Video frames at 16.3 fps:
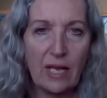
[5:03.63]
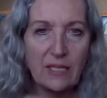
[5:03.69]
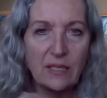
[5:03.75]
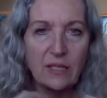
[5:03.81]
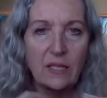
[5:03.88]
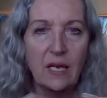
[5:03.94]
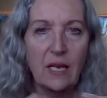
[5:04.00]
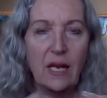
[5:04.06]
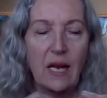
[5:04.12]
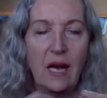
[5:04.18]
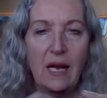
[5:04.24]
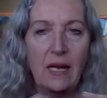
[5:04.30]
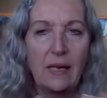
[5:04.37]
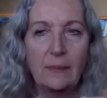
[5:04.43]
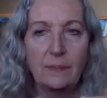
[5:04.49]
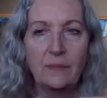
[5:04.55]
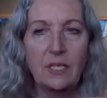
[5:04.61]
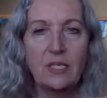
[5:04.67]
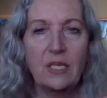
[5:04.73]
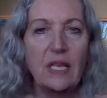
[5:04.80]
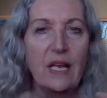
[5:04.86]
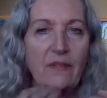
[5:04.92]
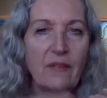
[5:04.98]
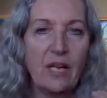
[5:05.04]
Has doesn't
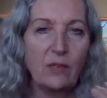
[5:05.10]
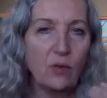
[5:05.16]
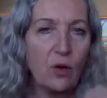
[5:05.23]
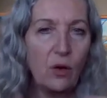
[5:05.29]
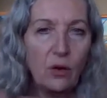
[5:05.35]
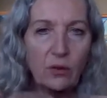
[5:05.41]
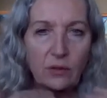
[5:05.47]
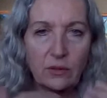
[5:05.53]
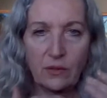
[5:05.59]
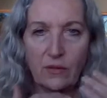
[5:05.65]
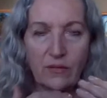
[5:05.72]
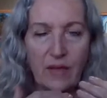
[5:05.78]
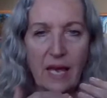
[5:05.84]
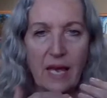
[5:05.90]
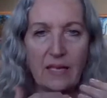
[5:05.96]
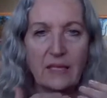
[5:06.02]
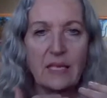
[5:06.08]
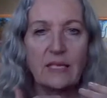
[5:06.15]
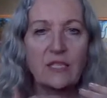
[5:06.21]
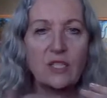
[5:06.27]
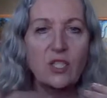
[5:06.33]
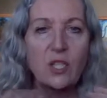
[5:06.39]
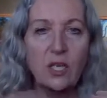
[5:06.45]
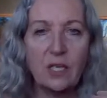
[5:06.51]
have alcohol or fat, and it's
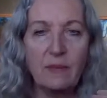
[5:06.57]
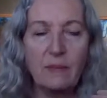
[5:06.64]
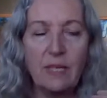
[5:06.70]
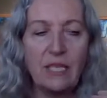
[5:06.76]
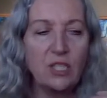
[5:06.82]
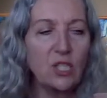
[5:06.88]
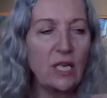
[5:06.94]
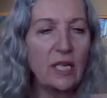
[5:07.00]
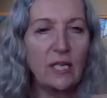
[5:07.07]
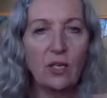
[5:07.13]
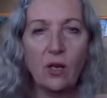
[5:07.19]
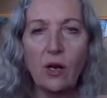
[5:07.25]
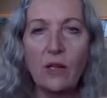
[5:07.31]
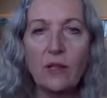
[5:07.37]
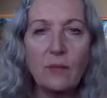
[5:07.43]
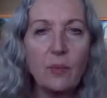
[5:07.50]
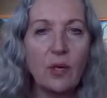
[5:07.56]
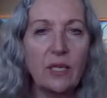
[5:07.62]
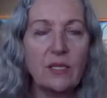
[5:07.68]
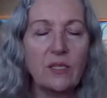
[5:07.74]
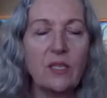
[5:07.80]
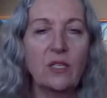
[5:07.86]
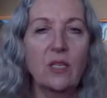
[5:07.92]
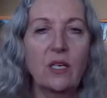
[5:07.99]
non-comedogenic. All the
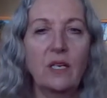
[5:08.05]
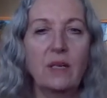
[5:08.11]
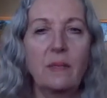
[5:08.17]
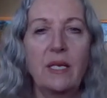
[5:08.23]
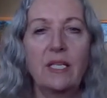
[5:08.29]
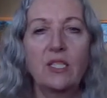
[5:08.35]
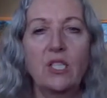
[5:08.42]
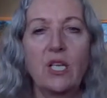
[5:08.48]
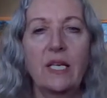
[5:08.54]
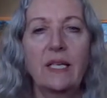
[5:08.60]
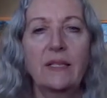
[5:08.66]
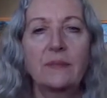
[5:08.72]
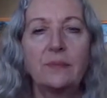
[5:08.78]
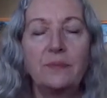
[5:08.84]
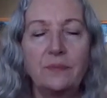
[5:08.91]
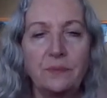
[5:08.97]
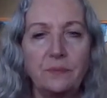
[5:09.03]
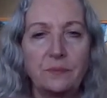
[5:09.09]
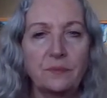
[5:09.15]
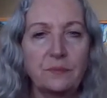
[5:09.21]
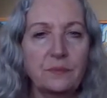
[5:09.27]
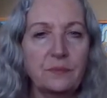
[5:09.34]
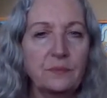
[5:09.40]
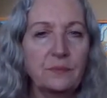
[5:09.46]
products are non-comedogenic.
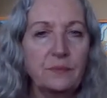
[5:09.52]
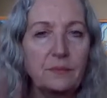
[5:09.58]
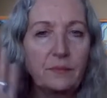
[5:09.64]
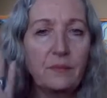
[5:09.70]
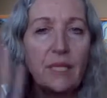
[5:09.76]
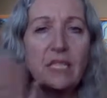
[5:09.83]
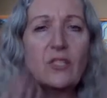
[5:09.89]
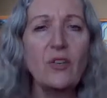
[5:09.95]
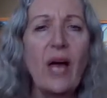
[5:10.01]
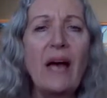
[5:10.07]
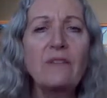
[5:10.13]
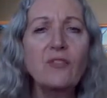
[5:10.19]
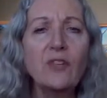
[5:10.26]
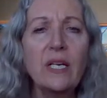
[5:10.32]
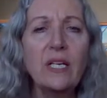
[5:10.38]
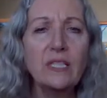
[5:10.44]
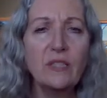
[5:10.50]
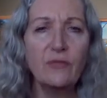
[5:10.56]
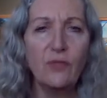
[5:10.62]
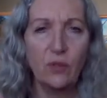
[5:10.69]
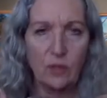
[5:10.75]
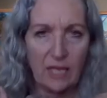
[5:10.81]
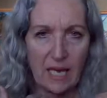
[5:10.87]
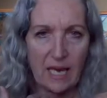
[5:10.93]
So after I
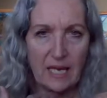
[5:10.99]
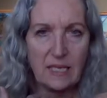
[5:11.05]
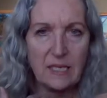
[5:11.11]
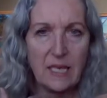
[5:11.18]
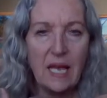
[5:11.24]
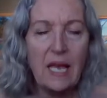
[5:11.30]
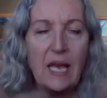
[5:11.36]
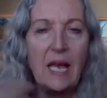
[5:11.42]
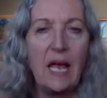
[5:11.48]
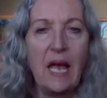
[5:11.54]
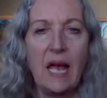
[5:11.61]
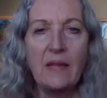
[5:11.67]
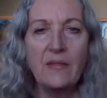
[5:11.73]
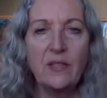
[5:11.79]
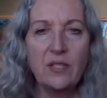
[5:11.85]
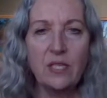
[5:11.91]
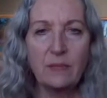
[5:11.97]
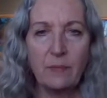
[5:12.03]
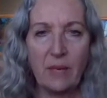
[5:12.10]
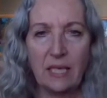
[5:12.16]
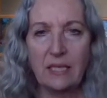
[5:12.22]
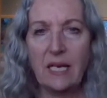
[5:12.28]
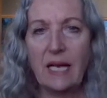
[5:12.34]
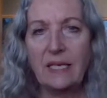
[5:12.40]
exfoliate, and this is
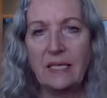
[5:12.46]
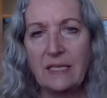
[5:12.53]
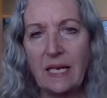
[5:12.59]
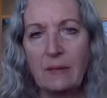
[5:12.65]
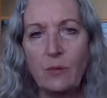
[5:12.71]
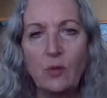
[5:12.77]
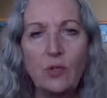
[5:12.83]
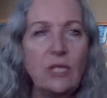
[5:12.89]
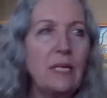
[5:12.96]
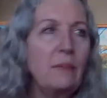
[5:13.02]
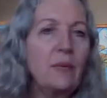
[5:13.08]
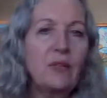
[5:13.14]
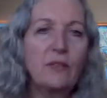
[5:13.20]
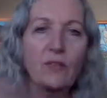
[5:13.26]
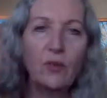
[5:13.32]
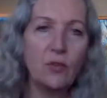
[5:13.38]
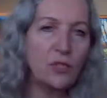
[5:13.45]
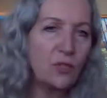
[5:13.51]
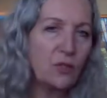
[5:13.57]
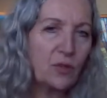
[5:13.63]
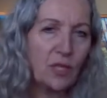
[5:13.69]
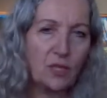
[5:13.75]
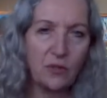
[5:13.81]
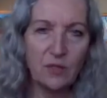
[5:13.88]
my nighttime routine, but of course you
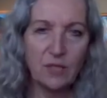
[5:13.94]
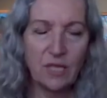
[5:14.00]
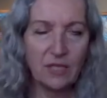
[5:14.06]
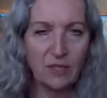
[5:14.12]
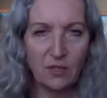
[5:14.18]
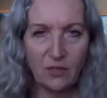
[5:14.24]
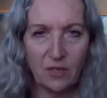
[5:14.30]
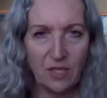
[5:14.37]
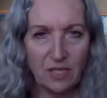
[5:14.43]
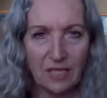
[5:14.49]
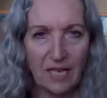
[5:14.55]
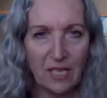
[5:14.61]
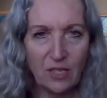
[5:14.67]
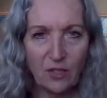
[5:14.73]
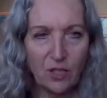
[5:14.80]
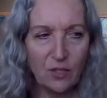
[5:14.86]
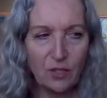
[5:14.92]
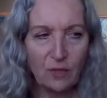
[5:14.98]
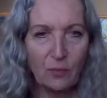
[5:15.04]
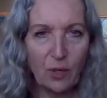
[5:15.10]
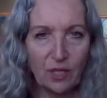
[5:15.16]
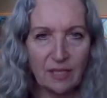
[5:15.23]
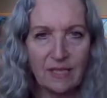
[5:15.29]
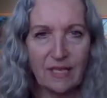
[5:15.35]
can use it during the day. You can use the
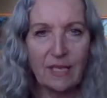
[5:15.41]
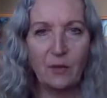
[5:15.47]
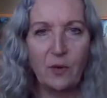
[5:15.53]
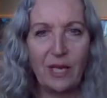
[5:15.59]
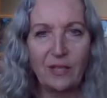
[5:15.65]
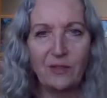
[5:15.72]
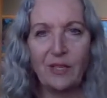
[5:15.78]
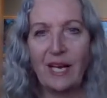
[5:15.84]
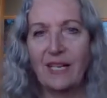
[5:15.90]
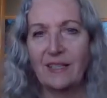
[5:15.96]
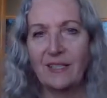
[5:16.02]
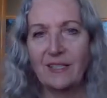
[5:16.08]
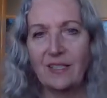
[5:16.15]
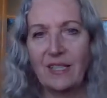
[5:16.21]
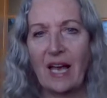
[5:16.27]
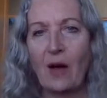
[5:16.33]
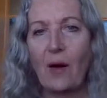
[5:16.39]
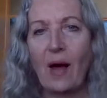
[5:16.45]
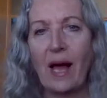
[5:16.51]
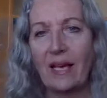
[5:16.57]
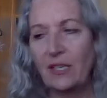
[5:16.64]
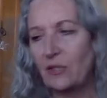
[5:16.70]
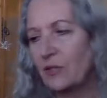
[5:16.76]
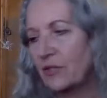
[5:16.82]
products any way you like. This is how I
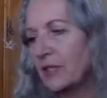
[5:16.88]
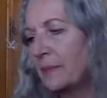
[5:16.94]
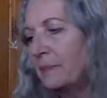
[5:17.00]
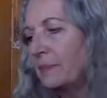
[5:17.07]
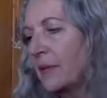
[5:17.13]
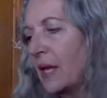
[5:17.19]
use them.